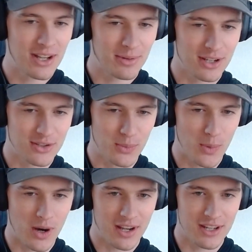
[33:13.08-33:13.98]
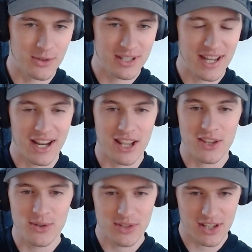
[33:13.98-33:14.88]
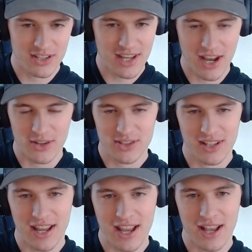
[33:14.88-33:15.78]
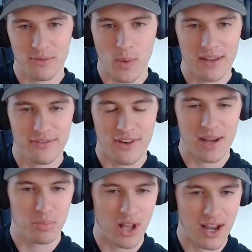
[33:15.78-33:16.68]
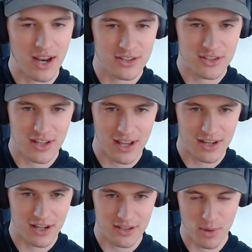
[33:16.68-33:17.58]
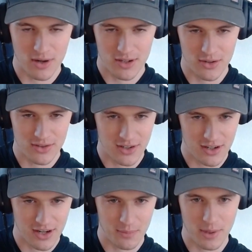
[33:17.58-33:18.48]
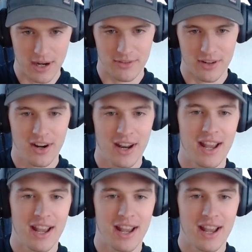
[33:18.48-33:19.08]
because you walk into a tech enthusiast's house and they have Wi-Fi blinds and a smart toaster and whatever.